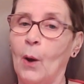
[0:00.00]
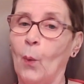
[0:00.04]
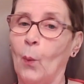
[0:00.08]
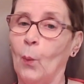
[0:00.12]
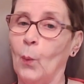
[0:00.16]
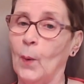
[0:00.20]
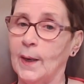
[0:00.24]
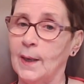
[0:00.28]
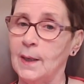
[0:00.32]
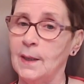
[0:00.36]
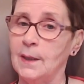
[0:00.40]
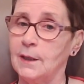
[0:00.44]

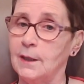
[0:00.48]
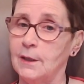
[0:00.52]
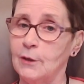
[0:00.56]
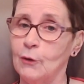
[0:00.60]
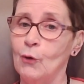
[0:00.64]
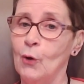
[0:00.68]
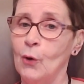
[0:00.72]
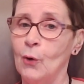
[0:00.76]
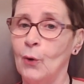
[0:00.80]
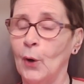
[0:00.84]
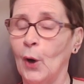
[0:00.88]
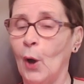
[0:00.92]
We can
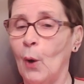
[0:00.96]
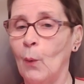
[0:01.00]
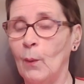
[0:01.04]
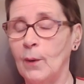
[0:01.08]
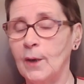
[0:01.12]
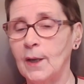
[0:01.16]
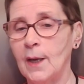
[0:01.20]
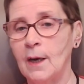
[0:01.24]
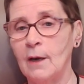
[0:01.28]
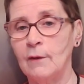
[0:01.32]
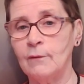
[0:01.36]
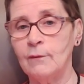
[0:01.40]
go along
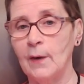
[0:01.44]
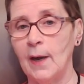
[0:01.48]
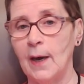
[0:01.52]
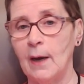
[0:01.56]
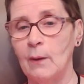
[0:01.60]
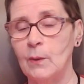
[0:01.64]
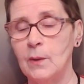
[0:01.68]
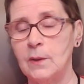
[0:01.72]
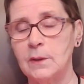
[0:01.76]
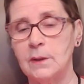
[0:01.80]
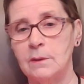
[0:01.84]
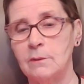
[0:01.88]
with our
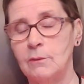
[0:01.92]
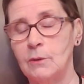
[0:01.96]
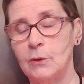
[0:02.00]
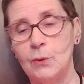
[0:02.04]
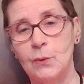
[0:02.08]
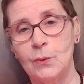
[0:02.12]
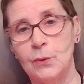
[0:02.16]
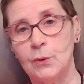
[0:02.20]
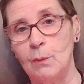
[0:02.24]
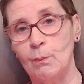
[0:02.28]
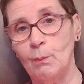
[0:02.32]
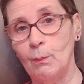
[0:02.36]
flowers and
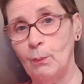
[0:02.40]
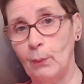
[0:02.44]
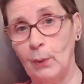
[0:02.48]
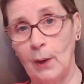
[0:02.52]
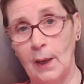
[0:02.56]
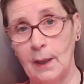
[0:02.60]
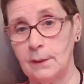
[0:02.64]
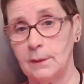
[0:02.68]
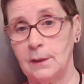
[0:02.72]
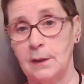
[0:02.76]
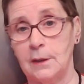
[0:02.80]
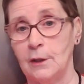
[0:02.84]
do some
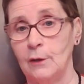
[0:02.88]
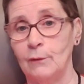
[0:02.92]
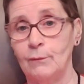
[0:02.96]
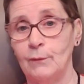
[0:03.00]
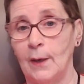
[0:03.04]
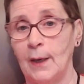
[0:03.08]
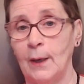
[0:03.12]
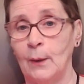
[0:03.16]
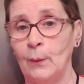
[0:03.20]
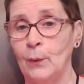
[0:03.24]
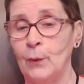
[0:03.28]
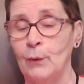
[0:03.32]
practical
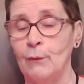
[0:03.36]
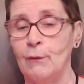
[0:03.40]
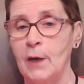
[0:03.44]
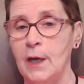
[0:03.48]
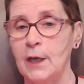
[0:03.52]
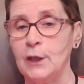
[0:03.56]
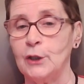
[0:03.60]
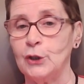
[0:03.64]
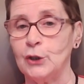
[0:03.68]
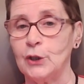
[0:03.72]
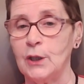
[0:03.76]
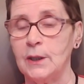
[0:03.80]
flower
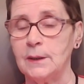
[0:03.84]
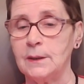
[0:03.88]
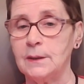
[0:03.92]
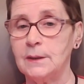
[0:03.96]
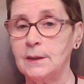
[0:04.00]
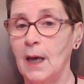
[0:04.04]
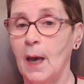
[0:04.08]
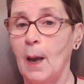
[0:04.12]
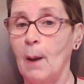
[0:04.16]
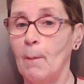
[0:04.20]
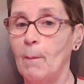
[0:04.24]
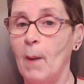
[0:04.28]
arranging,
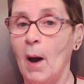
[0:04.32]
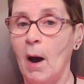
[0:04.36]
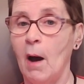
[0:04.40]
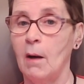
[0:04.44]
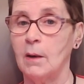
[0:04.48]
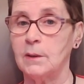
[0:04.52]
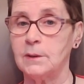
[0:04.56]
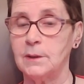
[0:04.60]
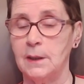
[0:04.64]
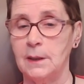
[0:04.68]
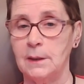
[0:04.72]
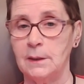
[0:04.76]
take
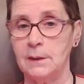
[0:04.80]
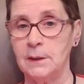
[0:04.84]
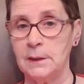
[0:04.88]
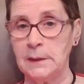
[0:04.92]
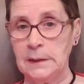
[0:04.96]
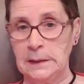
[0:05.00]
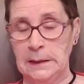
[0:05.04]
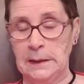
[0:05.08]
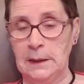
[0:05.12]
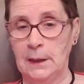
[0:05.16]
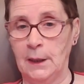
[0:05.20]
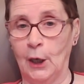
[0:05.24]
part in
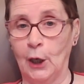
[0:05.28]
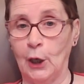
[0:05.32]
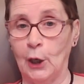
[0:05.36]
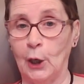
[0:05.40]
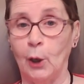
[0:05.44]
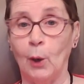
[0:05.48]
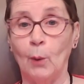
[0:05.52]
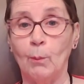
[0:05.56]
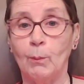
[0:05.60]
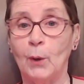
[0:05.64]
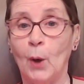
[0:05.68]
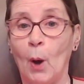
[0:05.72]

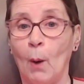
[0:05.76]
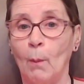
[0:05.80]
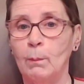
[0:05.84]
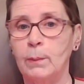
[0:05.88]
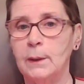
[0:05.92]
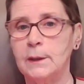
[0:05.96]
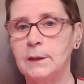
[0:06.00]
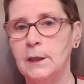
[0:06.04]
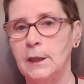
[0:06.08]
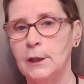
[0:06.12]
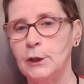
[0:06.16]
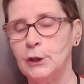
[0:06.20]
club
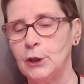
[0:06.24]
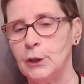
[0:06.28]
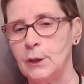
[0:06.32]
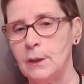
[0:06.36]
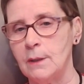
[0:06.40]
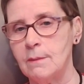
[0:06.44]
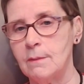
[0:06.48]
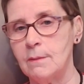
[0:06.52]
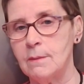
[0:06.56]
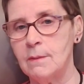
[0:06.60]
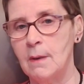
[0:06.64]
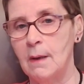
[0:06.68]

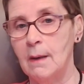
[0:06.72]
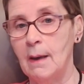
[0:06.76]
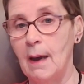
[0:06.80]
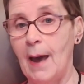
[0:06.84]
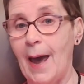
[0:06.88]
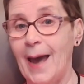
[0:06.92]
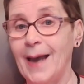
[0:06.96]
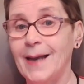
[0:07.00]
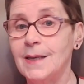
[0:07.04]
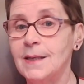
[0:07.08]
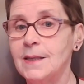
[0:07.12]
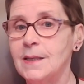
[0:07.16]
competitions,
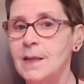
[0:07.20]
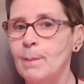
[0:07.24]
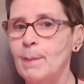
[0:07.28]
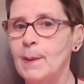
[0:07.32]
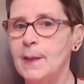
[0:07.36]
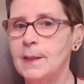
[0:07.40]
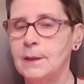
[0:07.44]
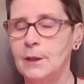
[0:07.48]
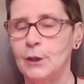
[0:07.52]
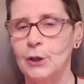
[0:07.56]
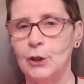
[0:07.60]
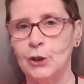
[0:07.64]

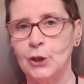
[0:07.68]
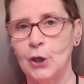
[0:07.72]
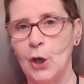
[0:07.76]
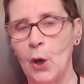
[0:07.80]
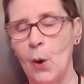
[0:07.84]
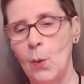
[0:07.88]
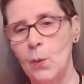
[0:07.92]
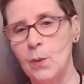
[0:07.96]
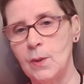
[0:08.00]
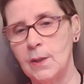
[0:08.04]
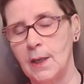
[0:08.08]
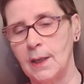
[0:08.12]
exhibit at
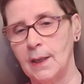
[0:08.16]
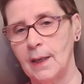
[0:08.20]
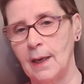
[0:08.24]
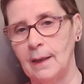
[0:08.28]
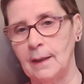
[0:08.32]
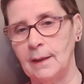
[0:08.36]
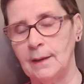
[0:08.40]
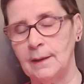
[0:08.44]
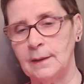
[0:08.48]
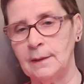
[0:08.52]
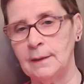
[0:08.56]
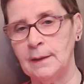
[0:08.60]
shows
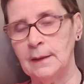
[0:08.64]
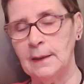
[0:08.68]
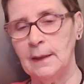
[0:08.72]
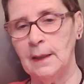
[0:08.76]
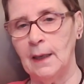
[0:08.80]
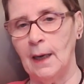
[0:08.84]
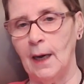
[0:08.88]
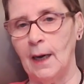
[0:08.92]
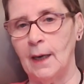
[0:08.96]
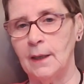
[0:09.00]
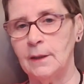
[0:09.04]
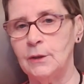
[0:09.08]
again,
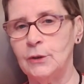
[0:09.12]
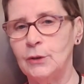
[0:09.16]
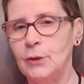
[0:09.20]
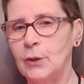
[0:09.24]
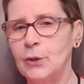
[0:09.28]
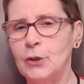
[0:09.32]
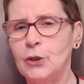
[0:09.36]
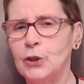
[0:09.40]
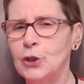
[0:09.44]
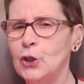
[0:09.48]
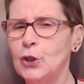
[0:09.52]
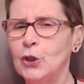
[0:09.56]
and
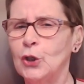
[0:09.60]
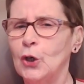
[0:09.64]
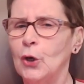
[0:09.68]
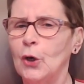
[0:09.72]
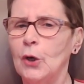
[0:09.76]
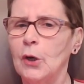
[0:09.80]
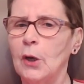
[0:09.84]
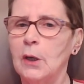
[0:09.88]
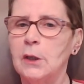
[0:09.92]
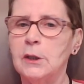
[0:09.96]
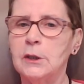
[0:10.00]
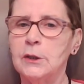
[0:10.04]
just go
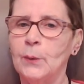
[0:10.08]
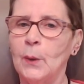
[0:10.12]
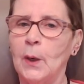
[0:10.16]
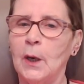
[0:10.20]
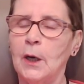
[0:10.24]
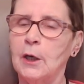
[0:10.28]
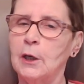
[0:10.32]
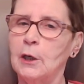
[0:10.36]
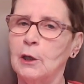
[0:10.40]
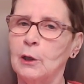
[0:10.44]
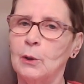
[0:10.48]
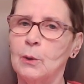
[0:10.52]
along to
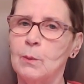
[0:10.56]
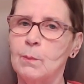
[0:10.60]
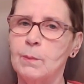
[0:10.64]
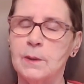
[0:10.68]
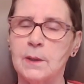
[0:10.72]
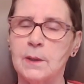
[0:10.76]
our club